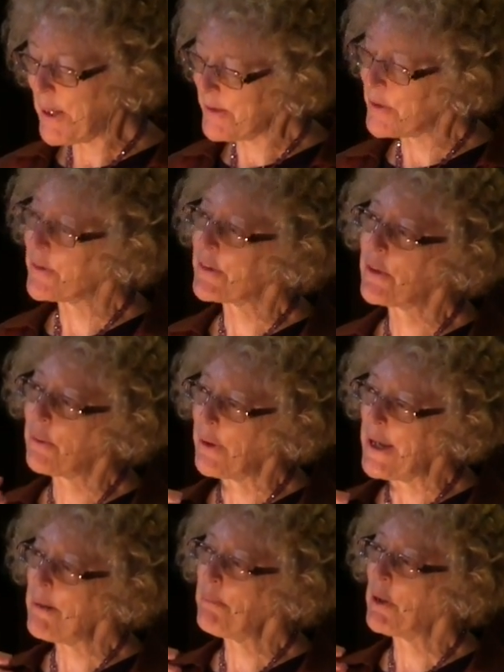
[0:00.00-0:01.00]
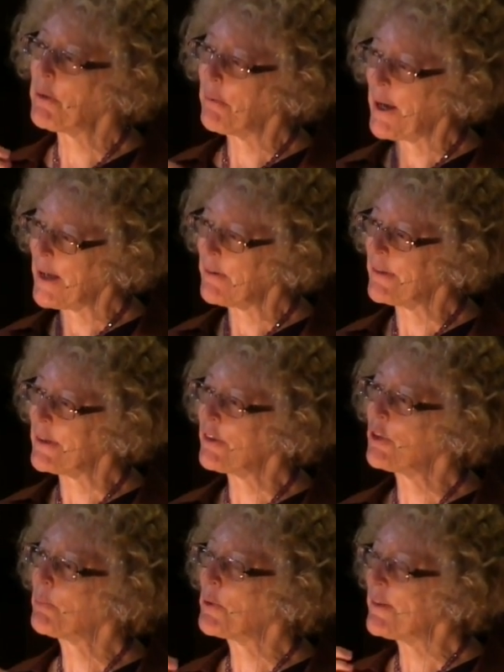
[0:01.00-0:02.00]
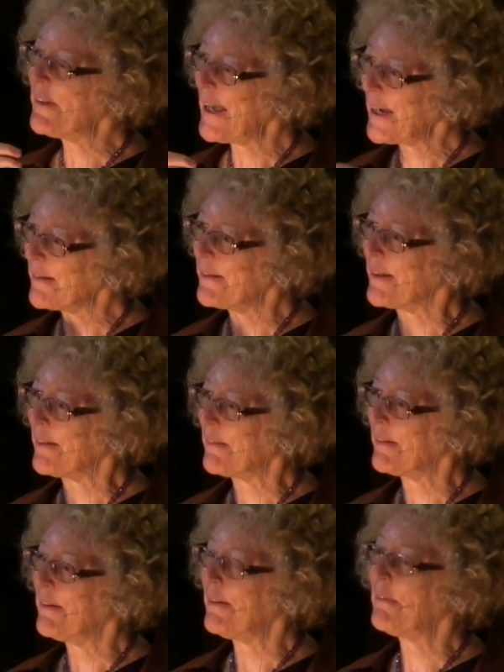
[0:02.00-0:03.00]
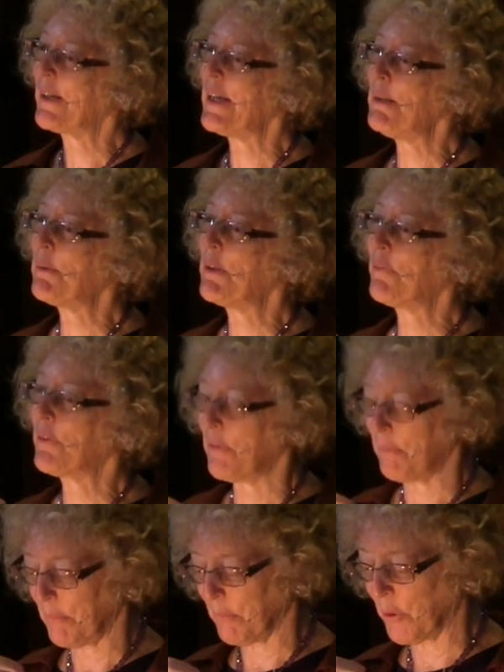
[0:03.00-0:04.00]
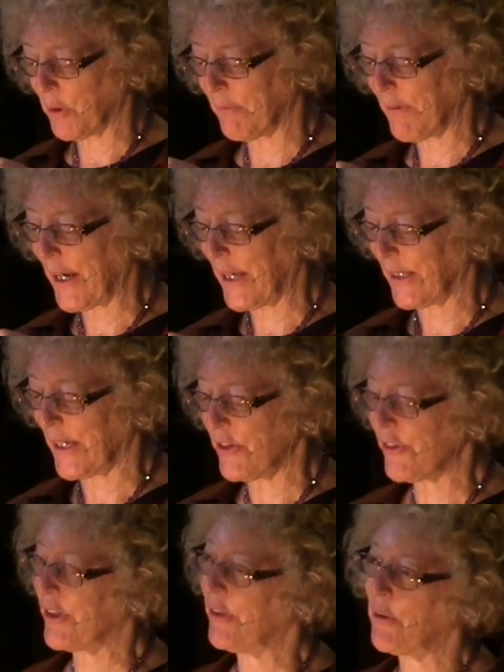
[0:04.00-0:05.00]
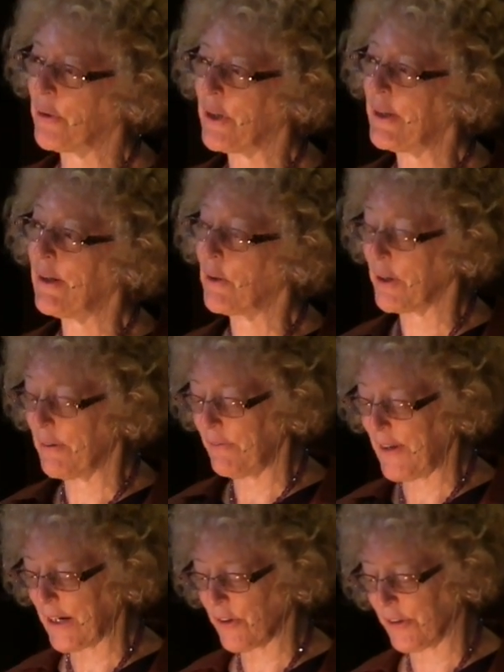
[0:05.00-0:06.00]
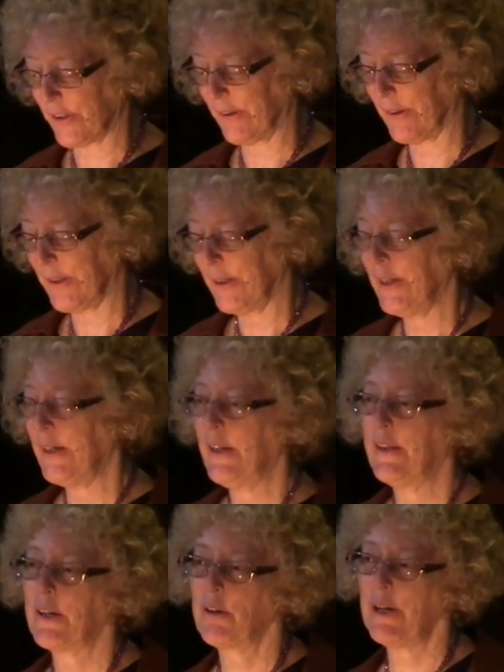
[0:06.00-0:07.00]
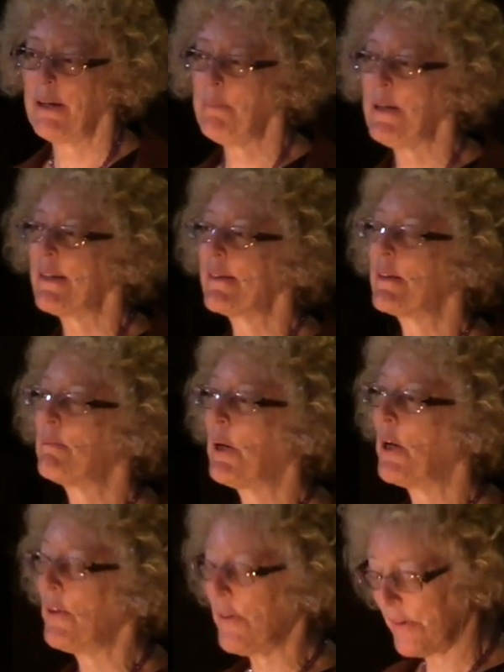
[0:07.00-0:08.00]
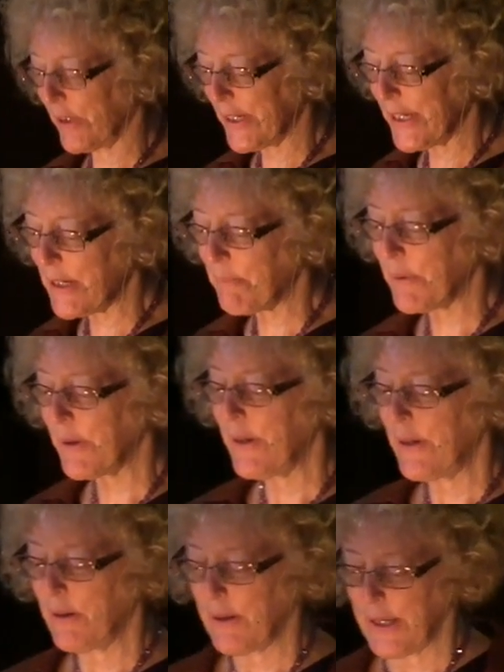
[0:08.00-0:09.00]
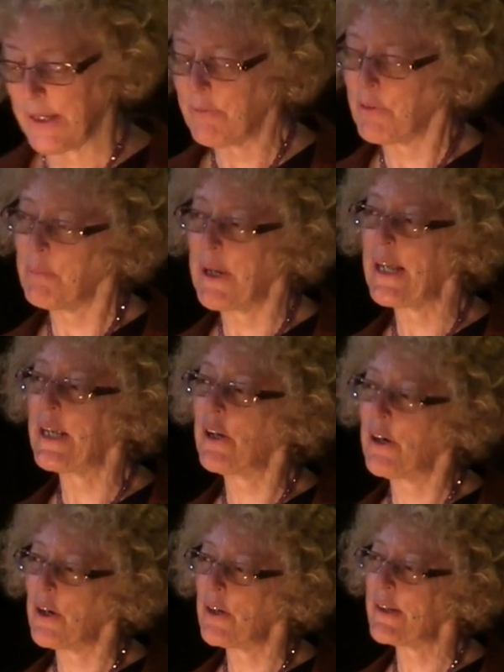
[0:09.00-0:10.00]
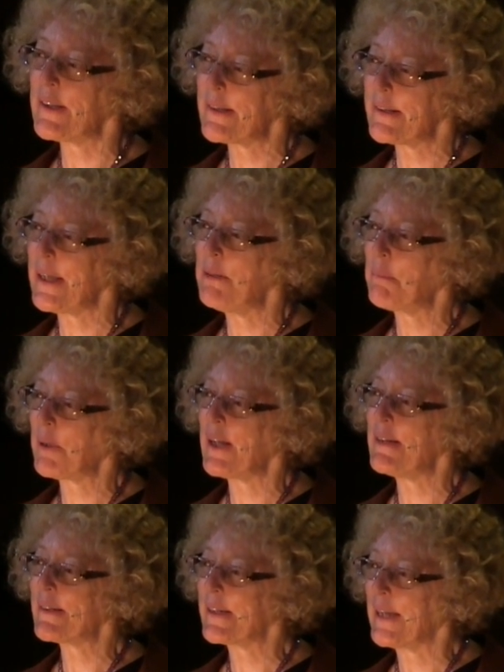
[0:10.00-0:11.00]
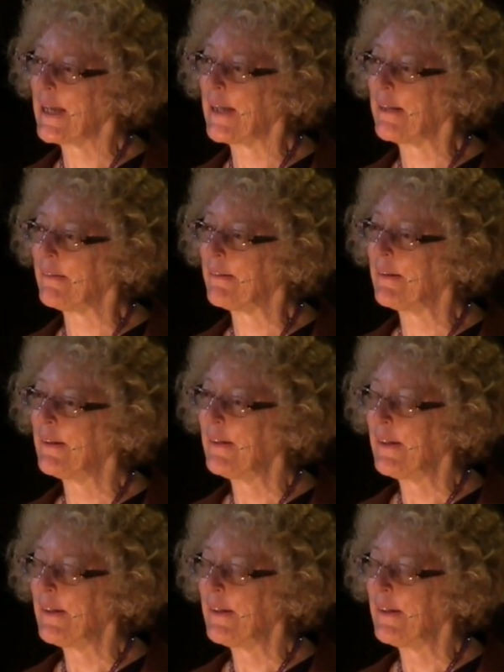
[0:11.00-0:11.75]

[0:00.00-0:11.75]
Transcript: muscles cramp around it to protect it, to keep it from more violation or infection. The cramping is supposed to keep it from getting hurt in the same place again